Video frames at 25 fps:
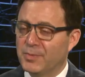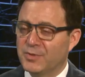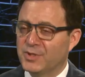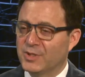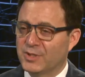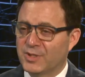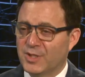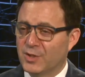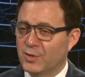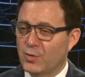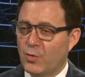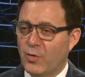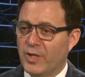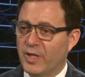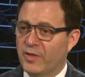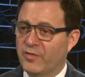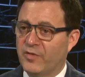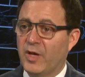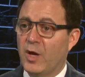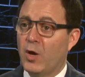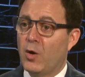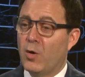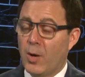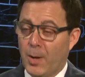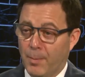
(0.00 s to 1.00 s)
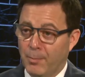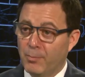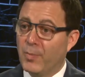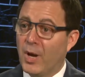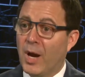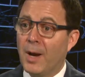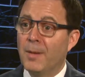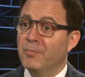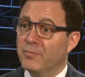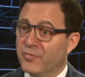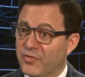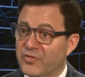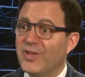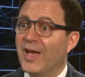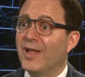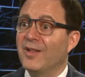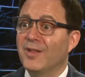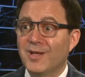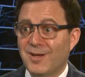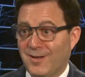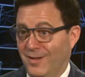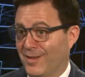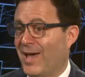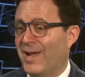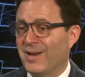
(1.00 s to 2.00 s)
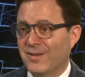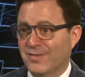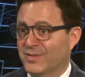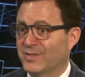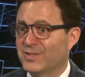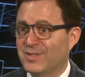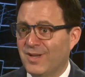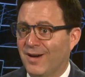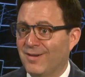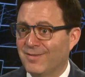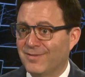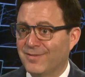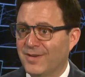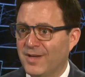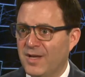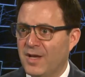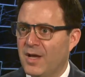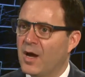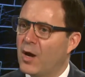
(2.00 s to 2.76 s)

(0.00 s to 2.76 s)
just ignore that and say, oh, I'm selling a lot of stuff.